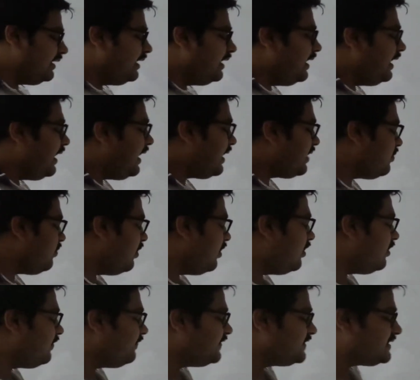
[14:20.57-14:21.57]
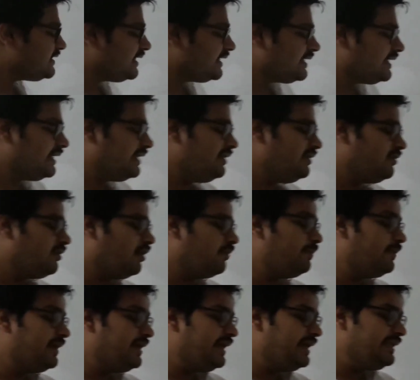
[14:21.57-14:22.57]
A chord of a circle of
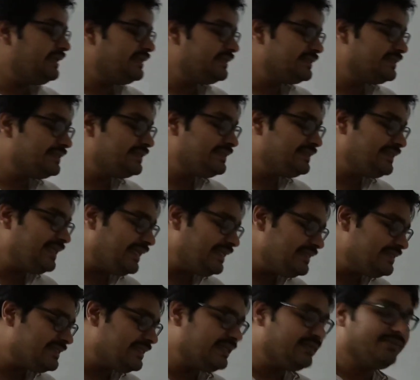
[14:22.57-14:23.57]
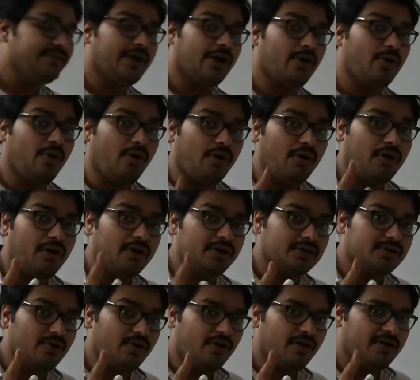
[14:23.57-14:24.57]
radius 10 centimeter, chord
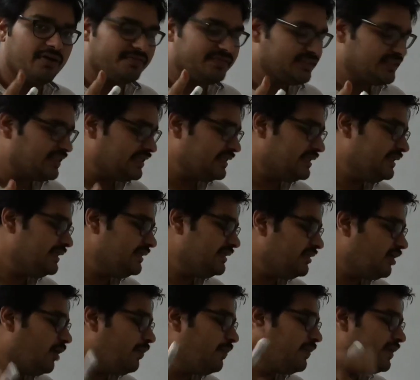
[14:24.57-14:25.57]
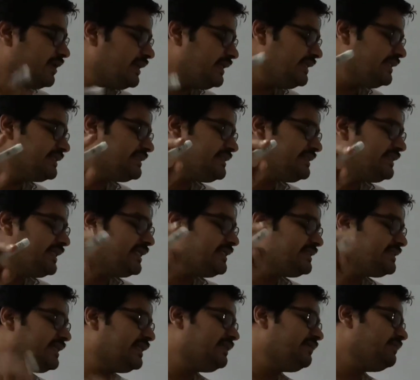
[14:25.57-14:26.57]
of a circle of radius 10
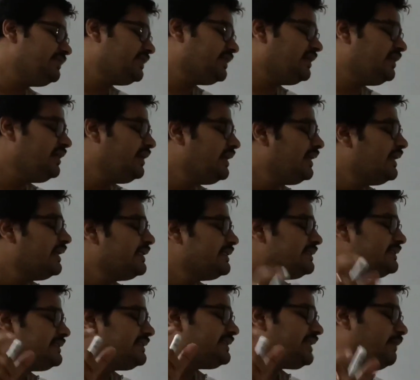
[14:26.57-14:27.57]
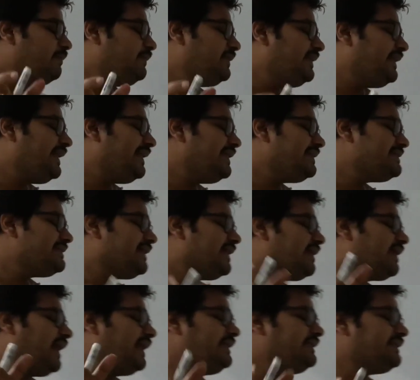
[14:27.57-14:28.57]
centimeter, subtends a
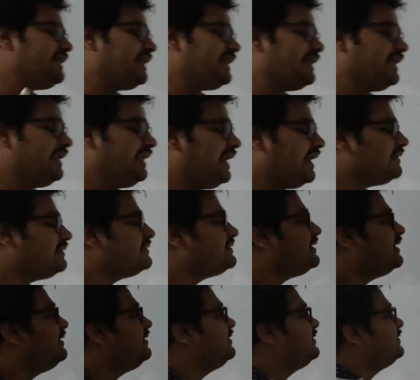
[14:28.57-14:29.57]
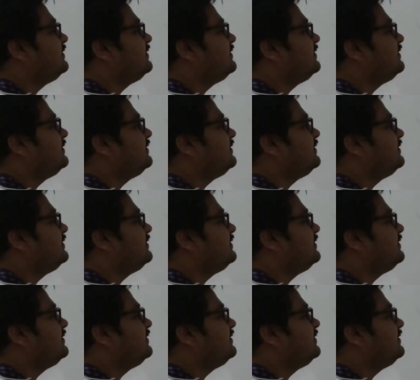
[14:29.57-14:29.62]
right angle at the center.